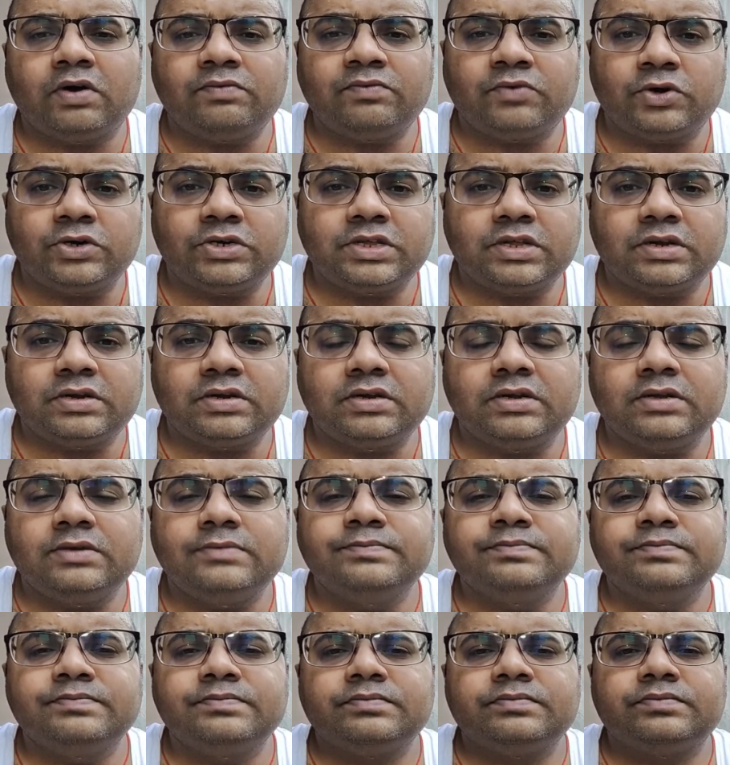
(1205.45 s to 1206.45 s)
water,
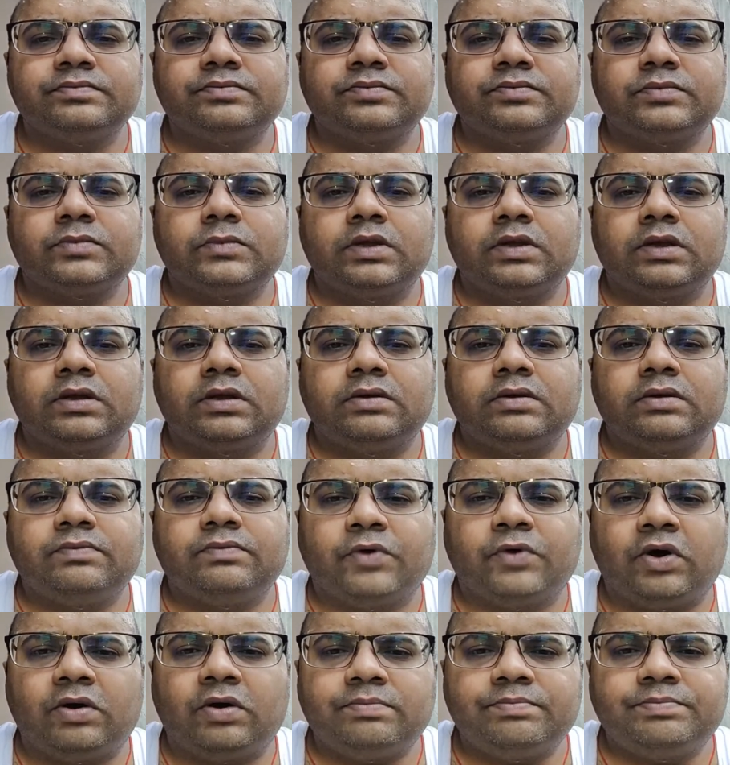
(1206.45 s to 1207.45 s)

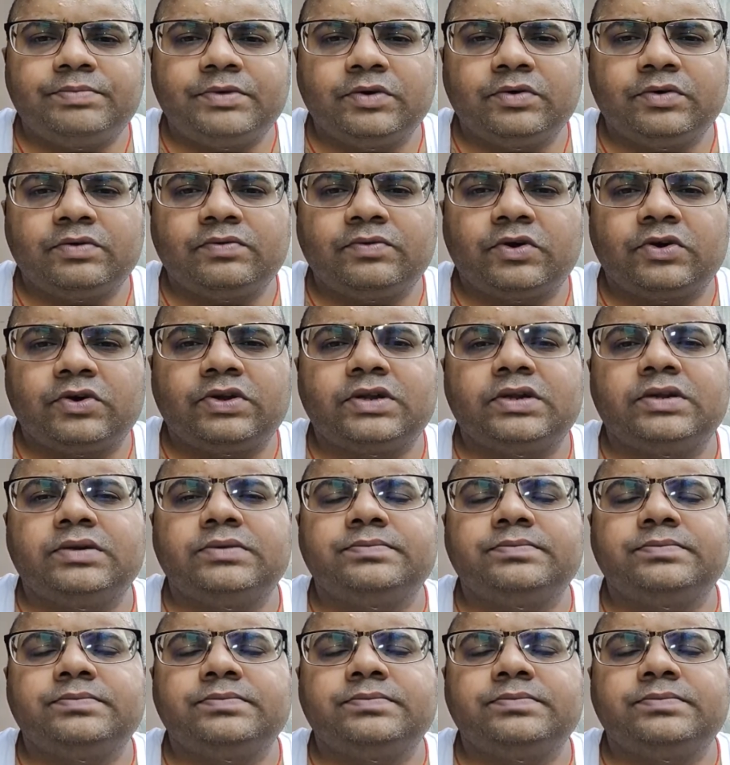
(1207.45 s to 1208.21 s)
warm pure water.